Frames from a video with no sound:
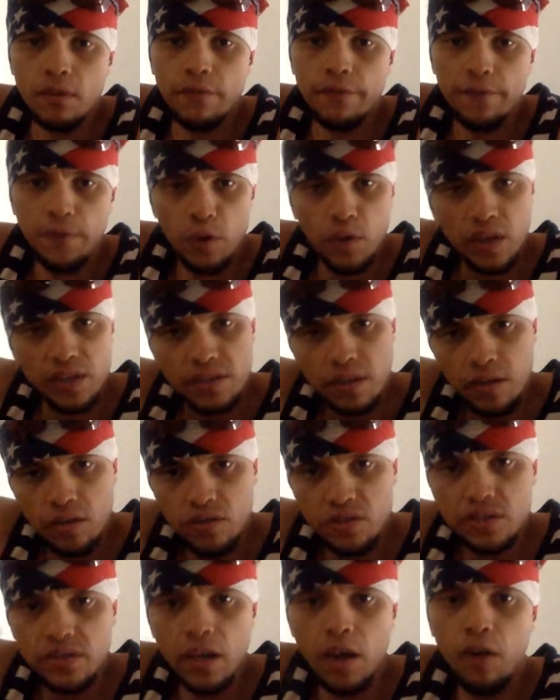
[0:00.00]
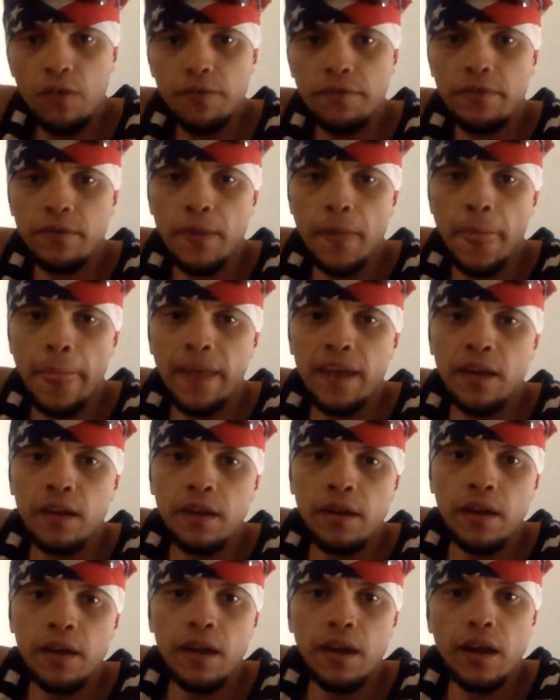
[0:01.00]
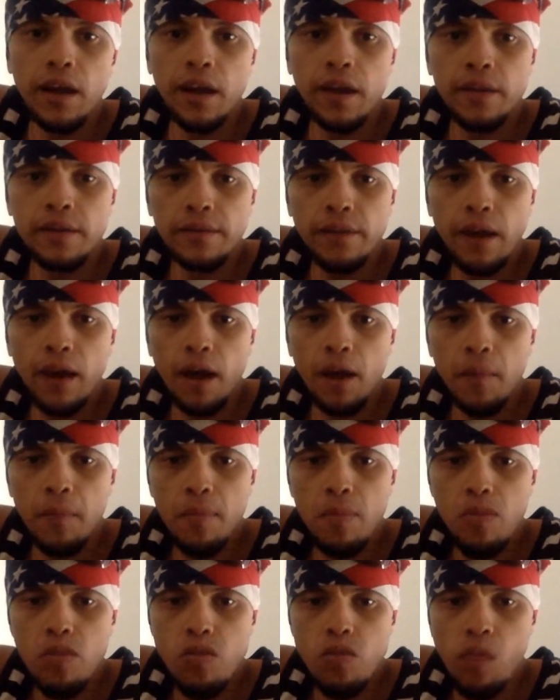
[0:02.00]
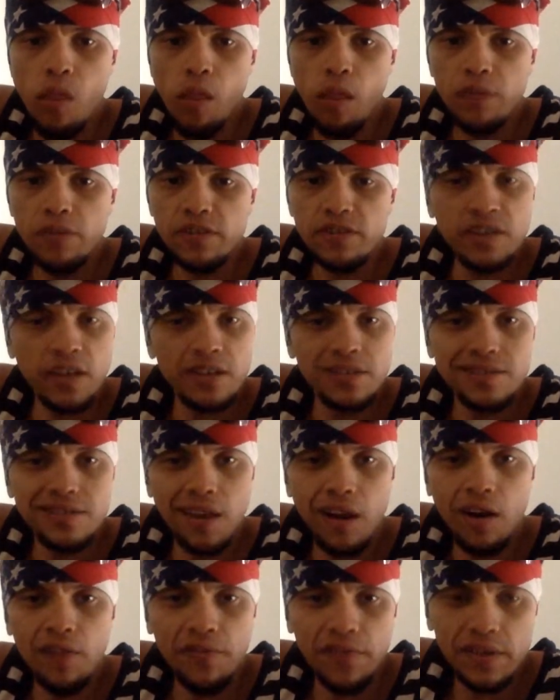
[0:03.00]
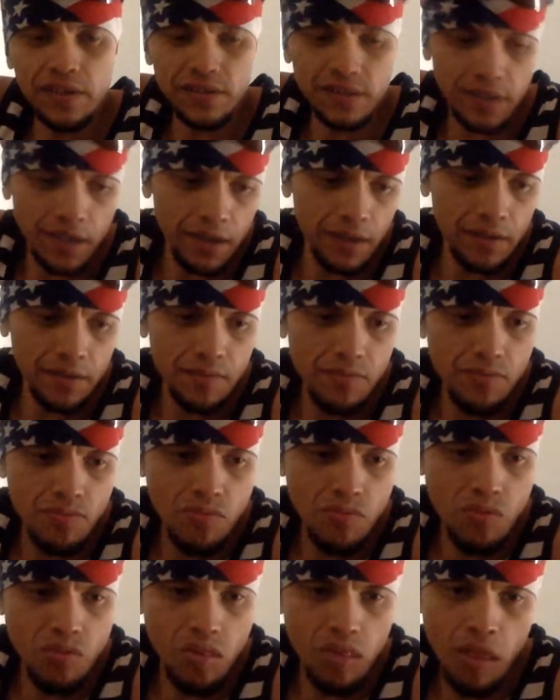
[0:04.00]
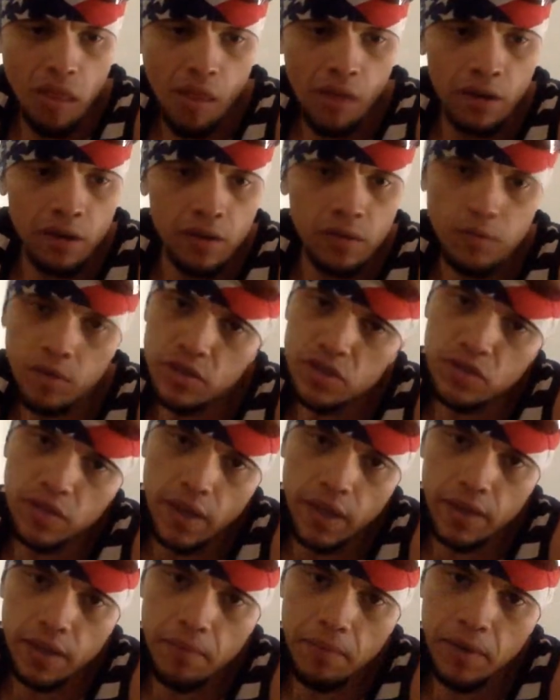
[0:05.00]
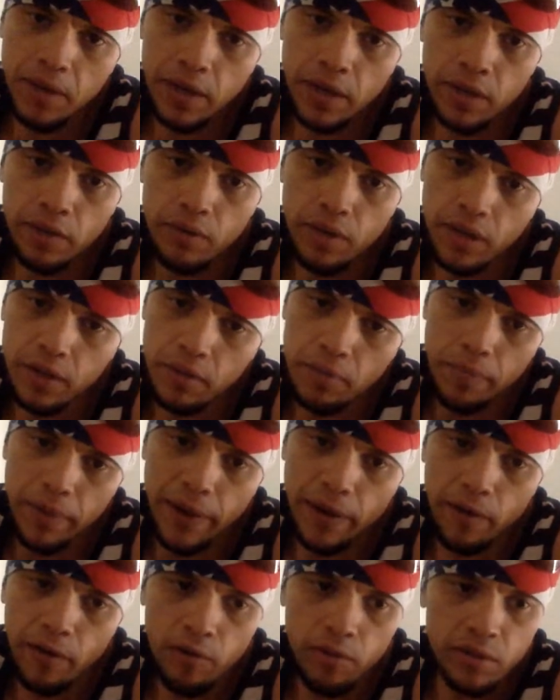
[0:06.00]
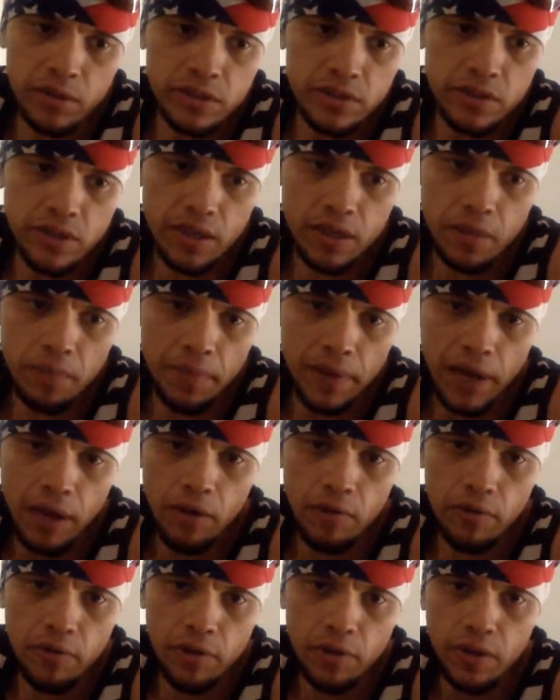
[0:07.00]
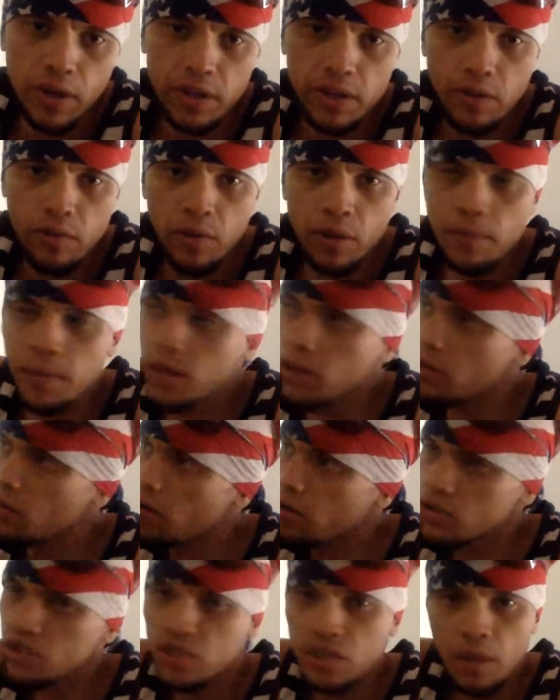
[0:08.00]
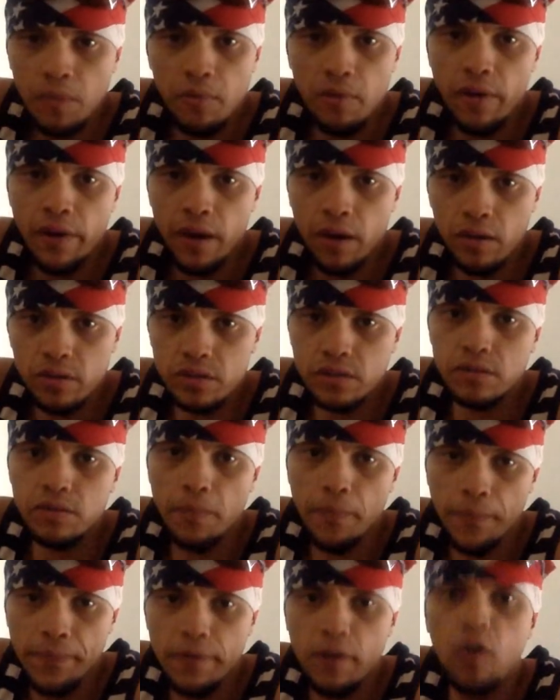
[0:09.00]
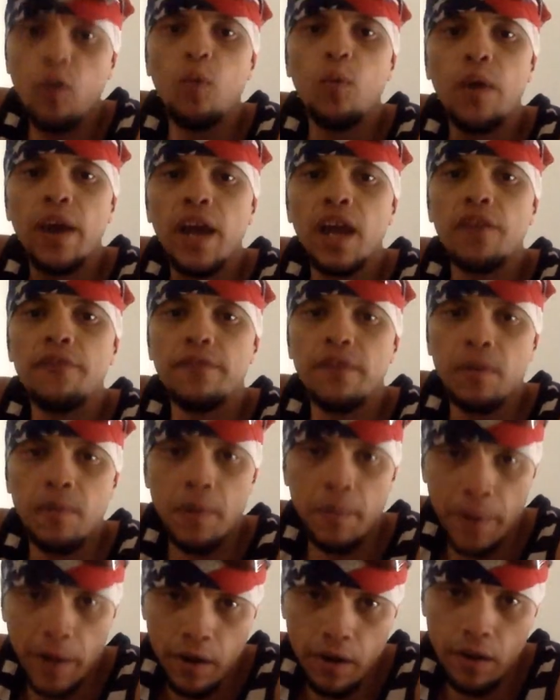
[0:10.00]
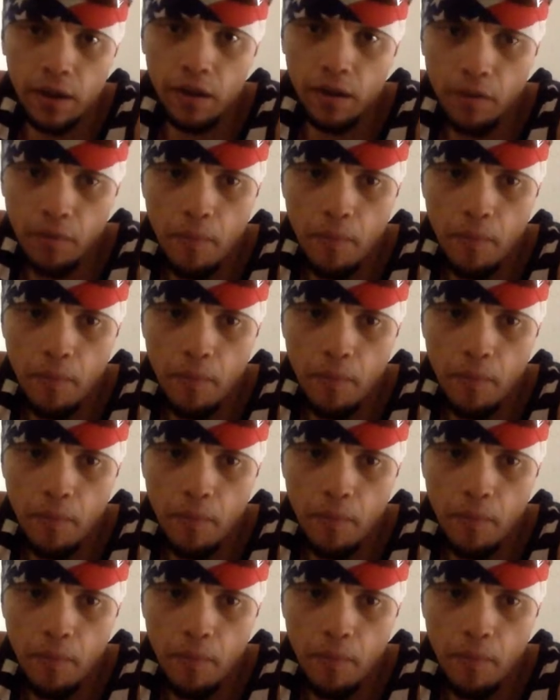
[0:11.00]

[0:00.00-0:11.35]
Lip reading: Focus on yourself. And just like Scarface said, once you get the money, you get the power. Once you get the power, you get the women. You go somewhere else, away from America.